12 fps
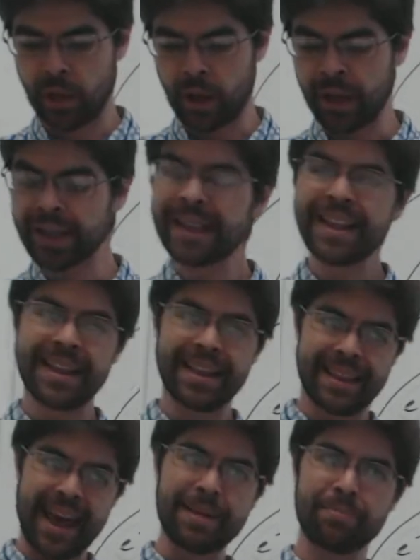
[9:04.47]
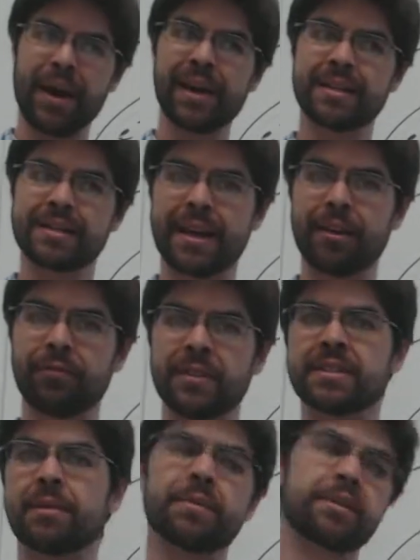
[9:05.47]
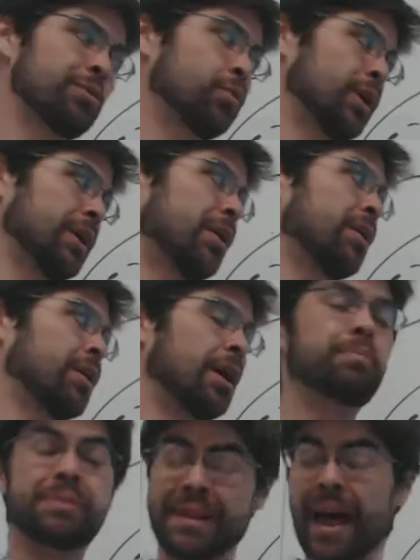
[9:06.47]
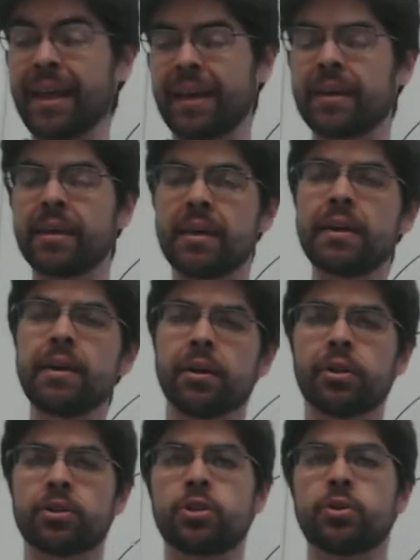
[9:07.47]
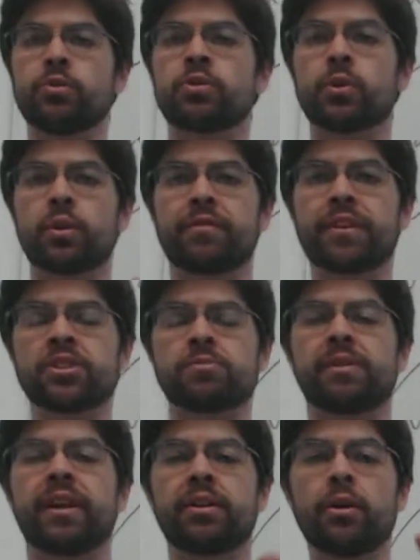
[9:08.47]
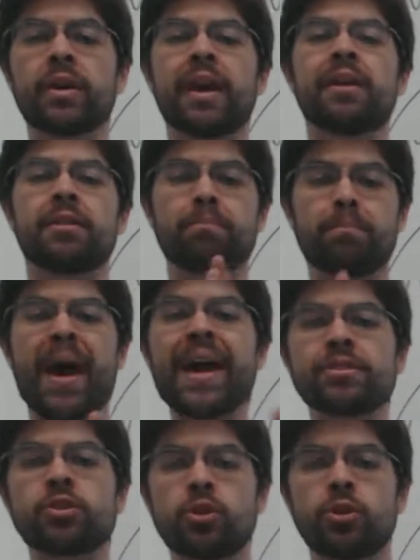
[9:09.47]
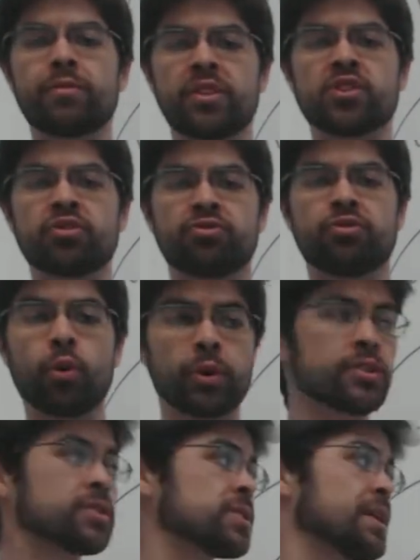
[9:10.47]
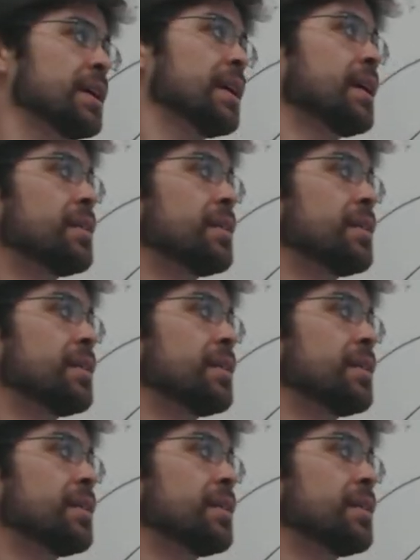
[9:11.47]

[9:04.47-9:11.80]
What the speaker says: law. That by itself is something that we are applying here to sort of explain, okay, the magnitude of this force,